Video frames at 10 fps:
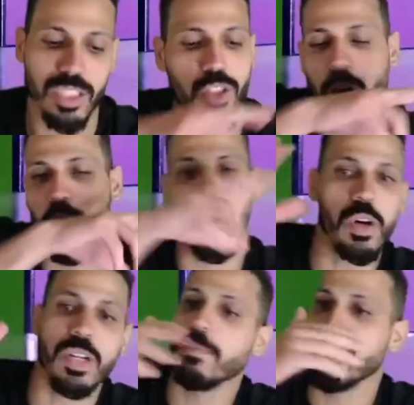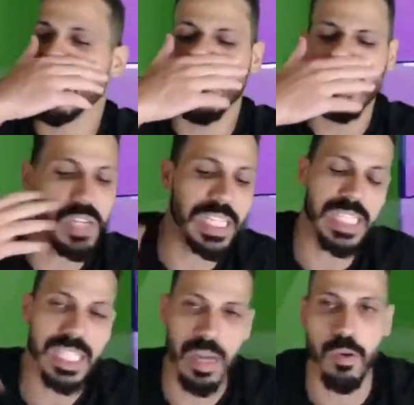saw all the players right
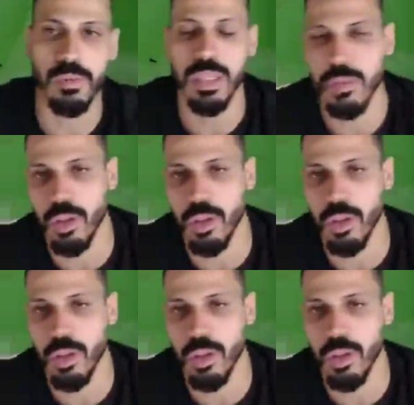there that will be able to